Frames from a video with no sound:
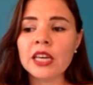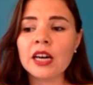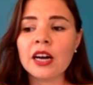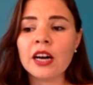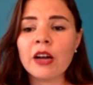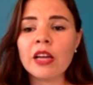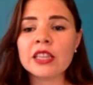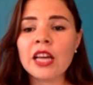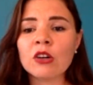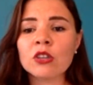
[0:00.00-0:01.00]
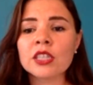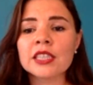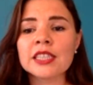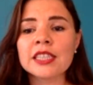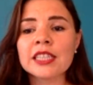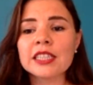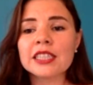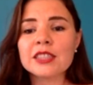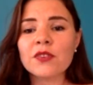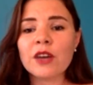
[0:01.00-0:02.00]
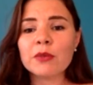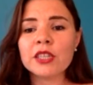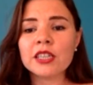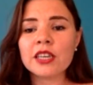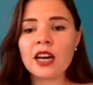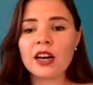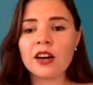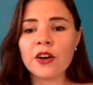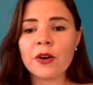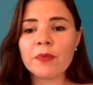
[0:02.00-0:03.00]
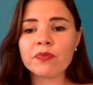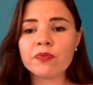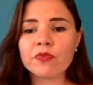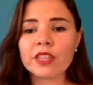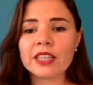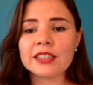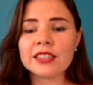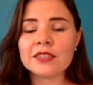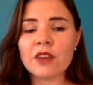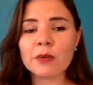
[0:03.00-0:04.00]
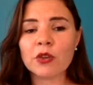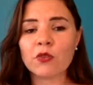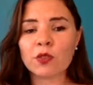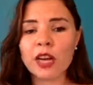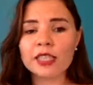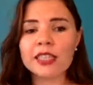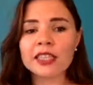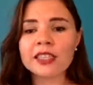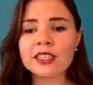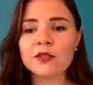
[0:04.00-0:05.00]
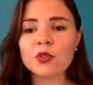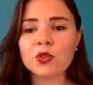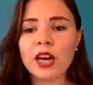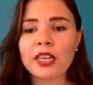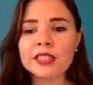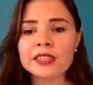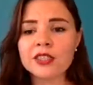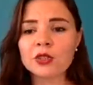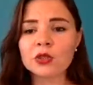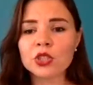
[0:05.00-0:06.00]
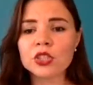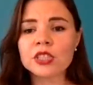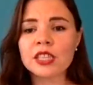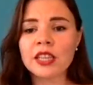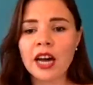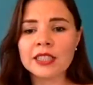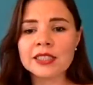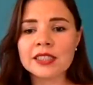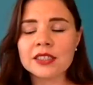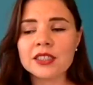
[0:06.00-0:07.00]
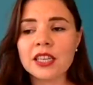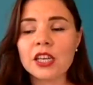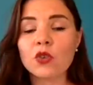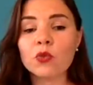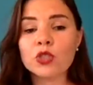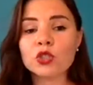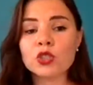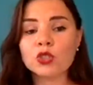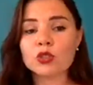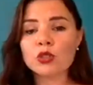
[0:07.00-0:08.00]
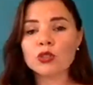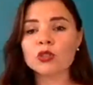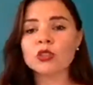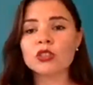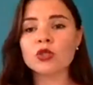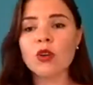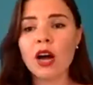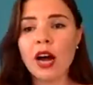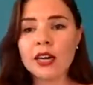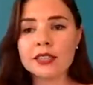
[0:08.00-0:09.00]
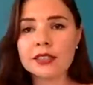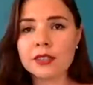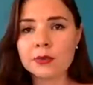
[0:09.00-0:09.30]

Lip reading: Now, this family, this family of light can give you guidance, solutions, and answers. What you need to do, you need to ask.